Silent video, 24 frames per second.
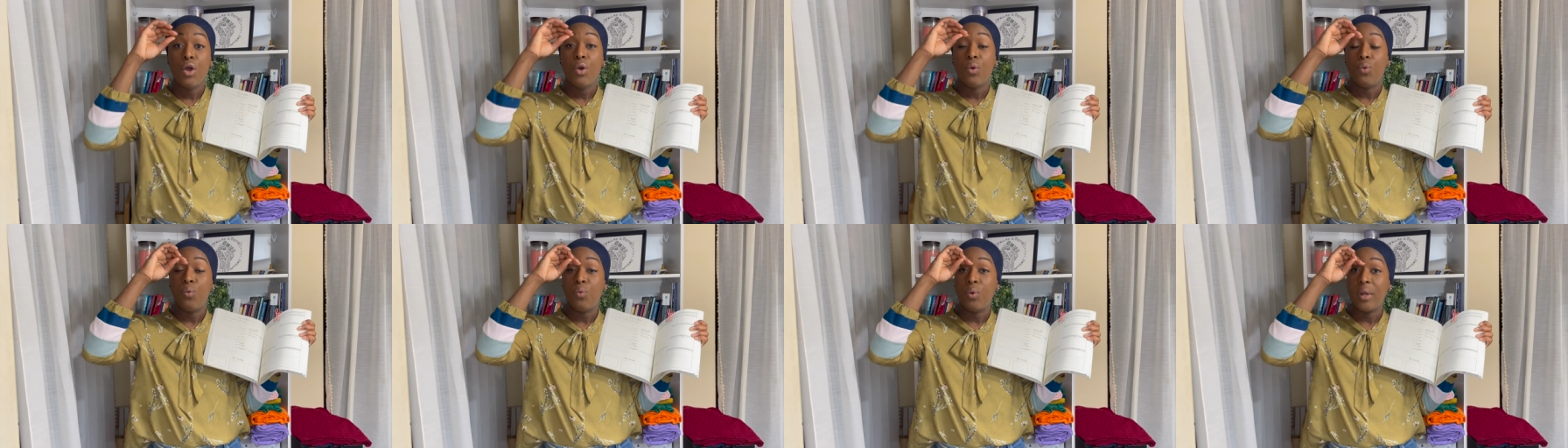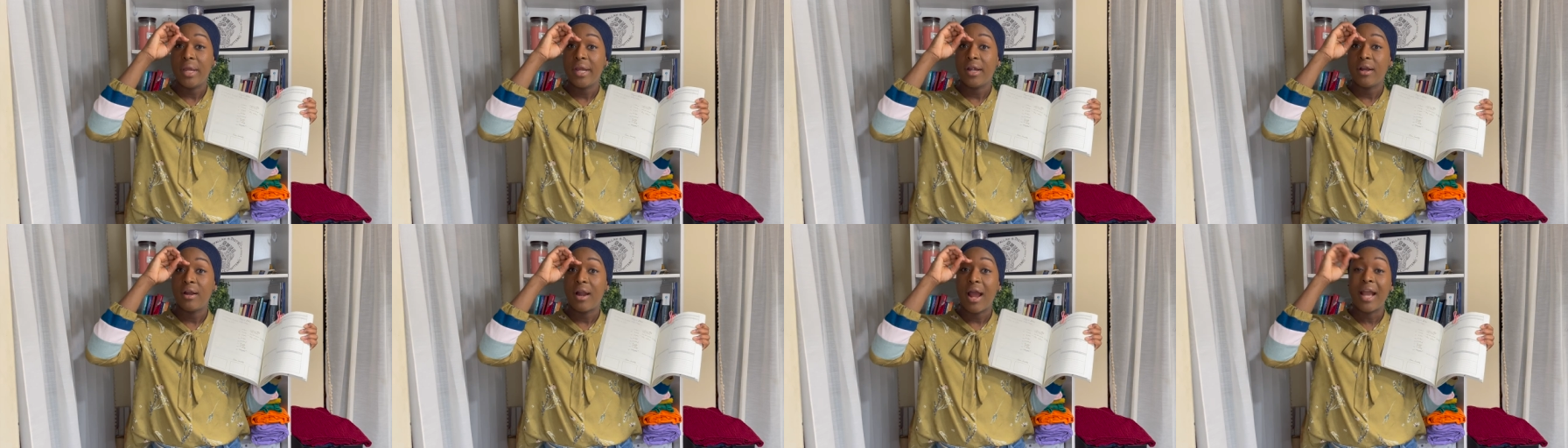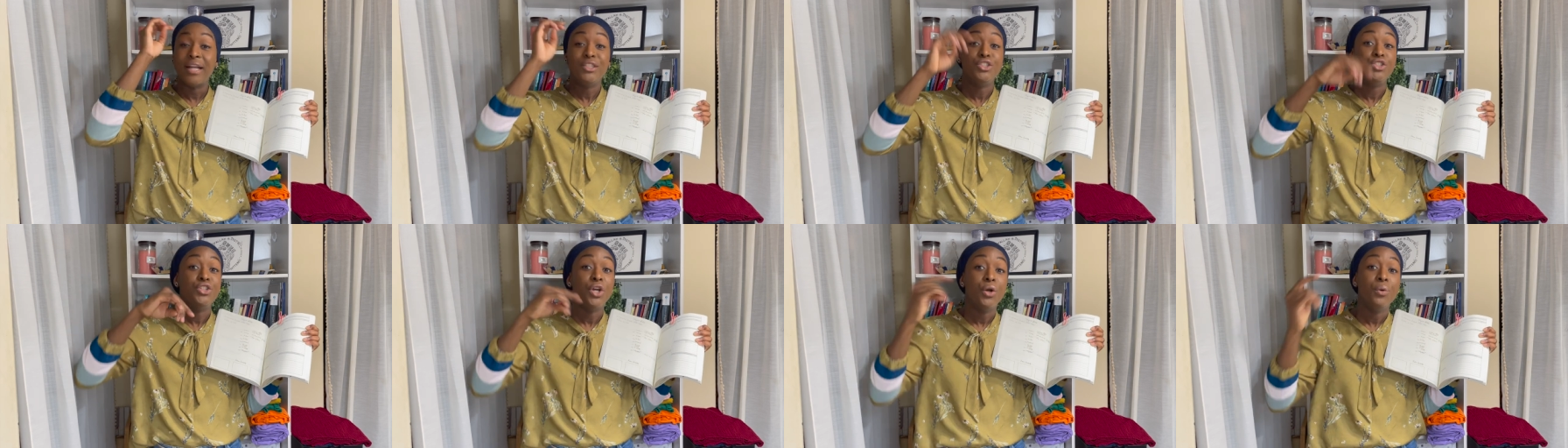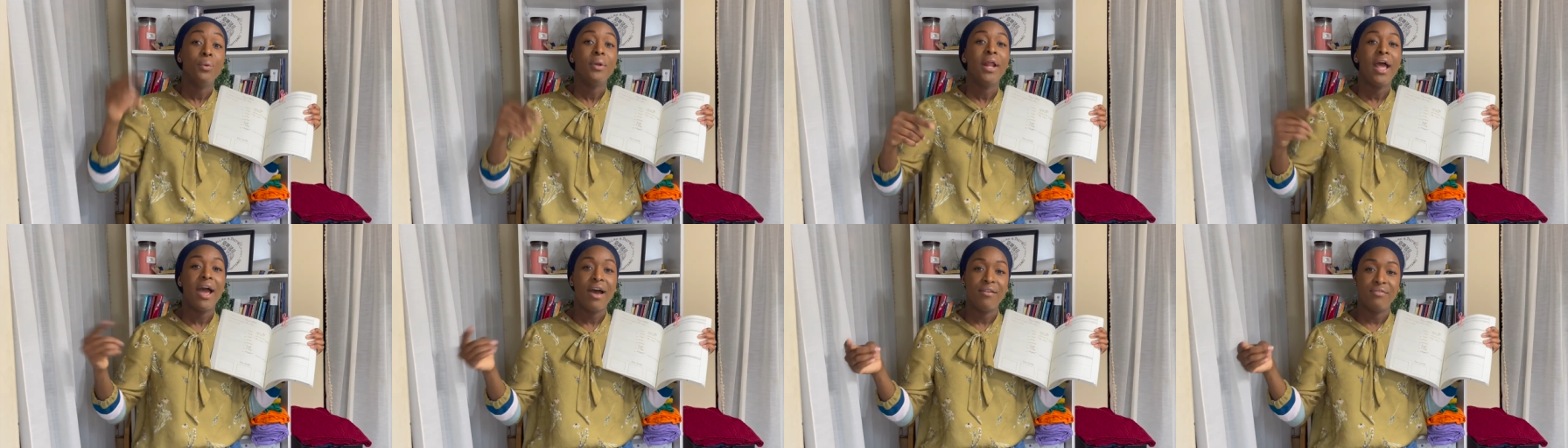where I
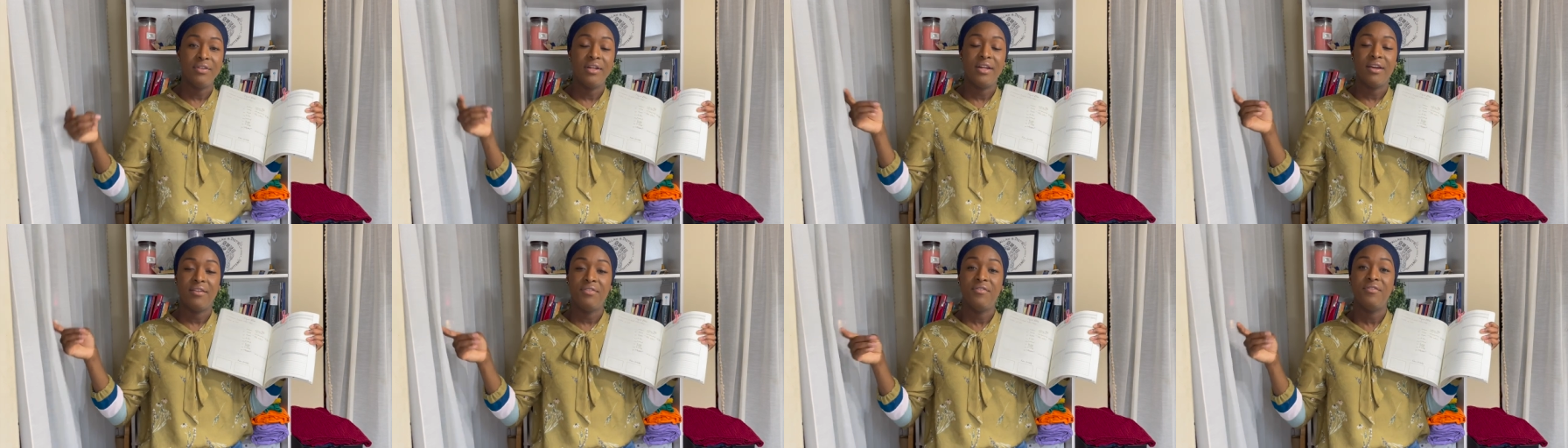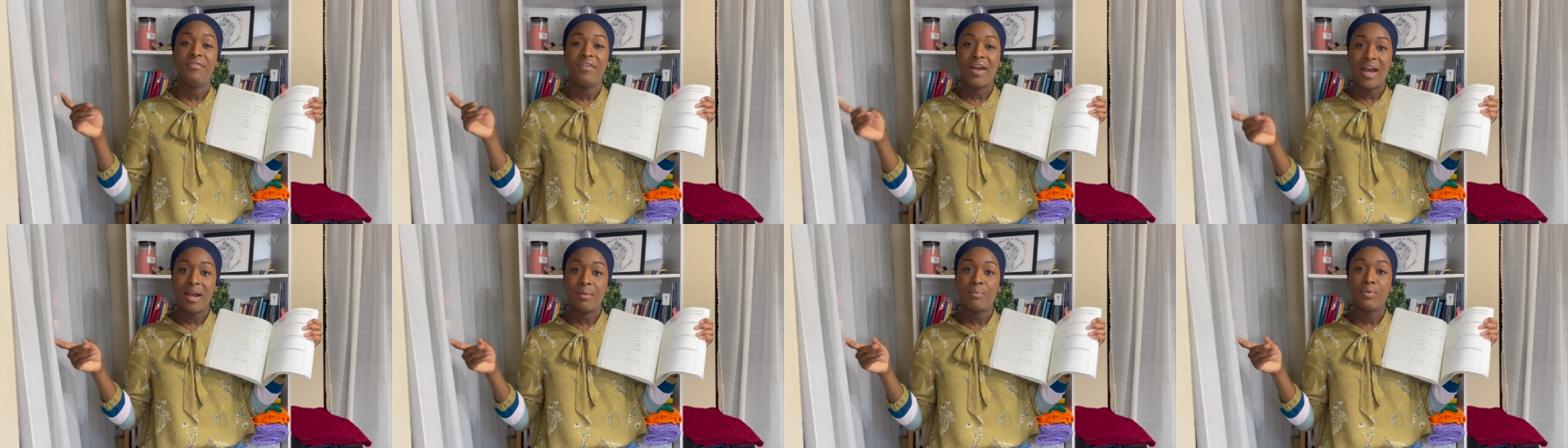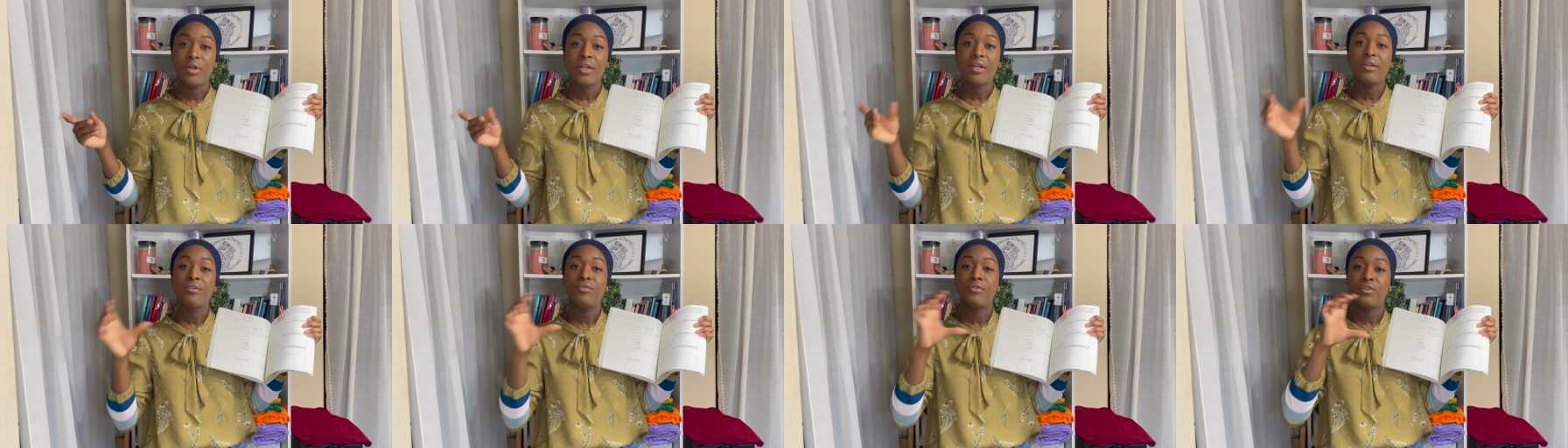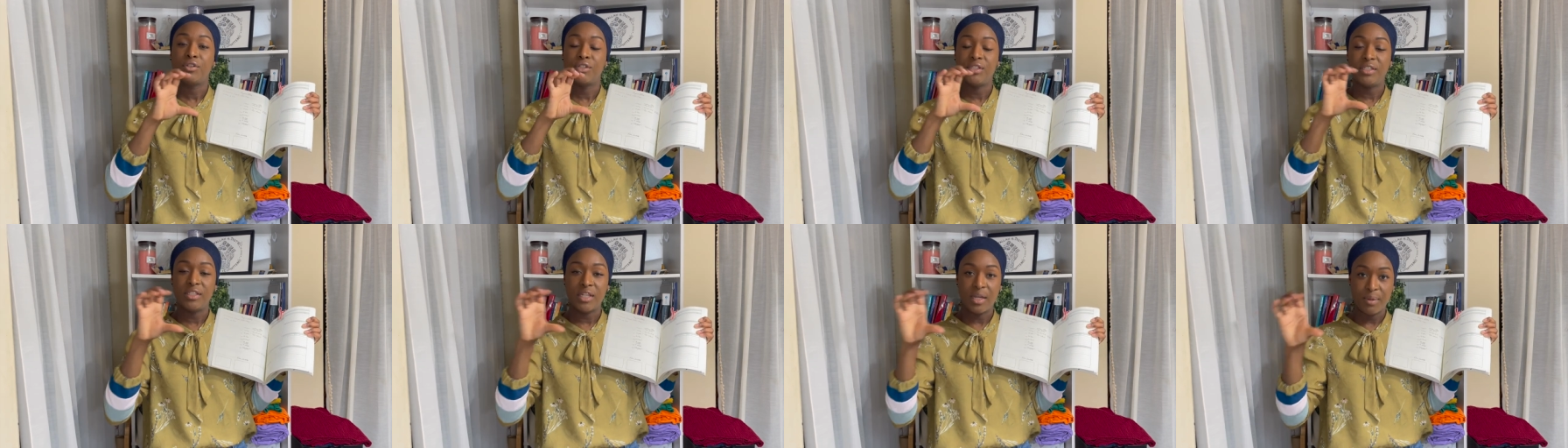don't have enough fabric for
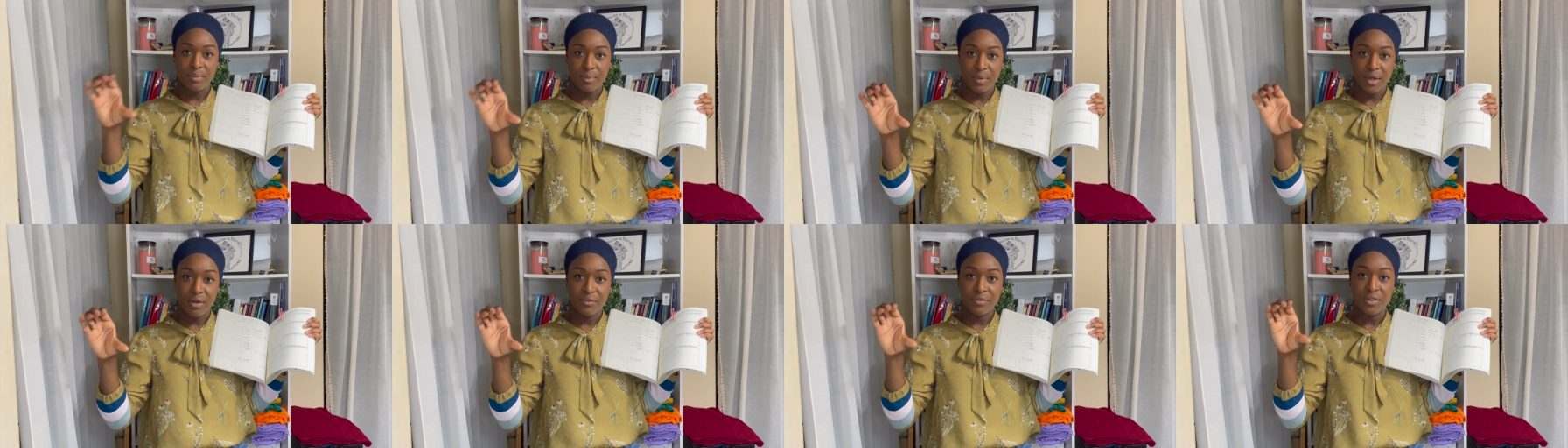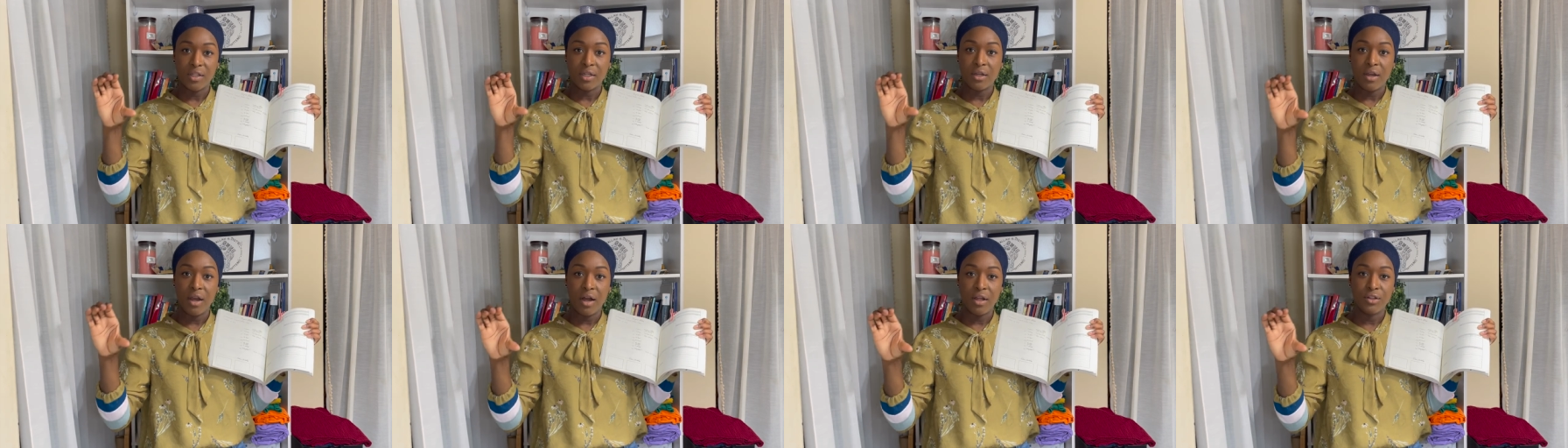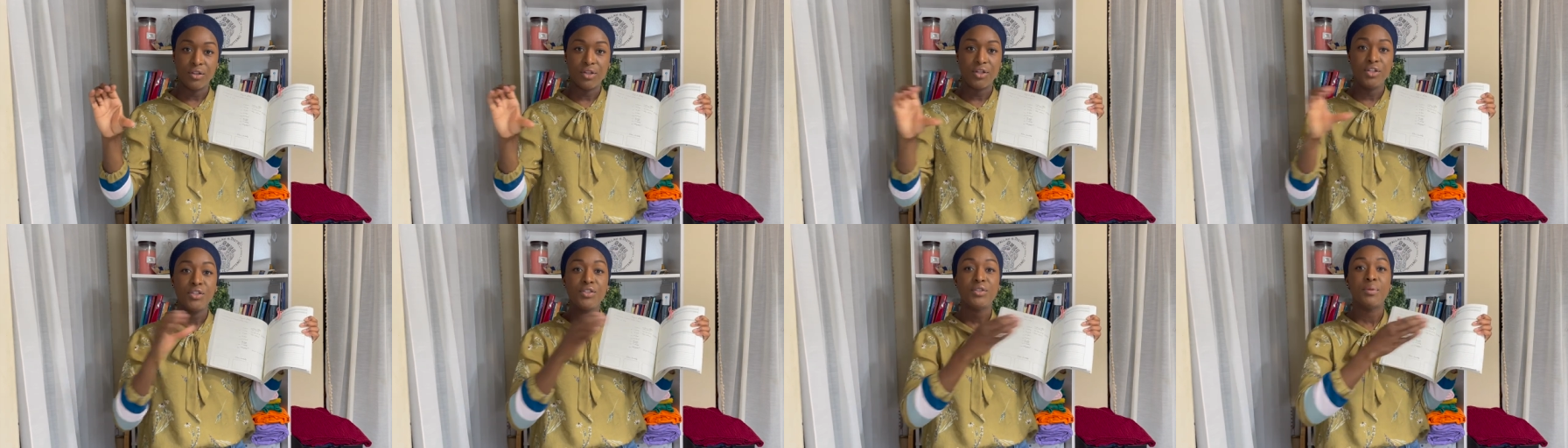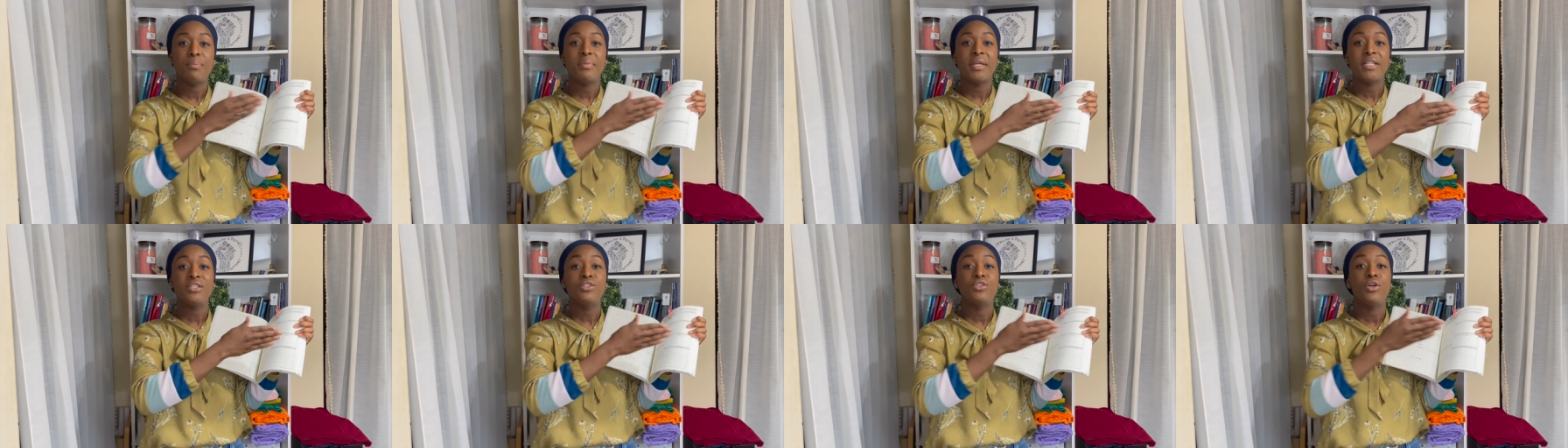some of the colors
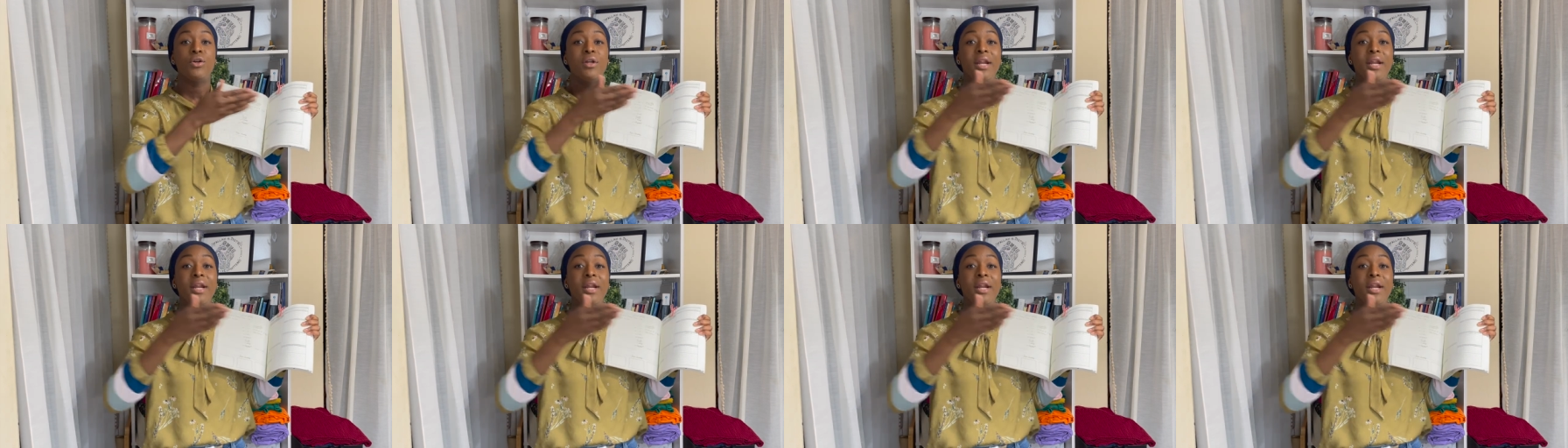based on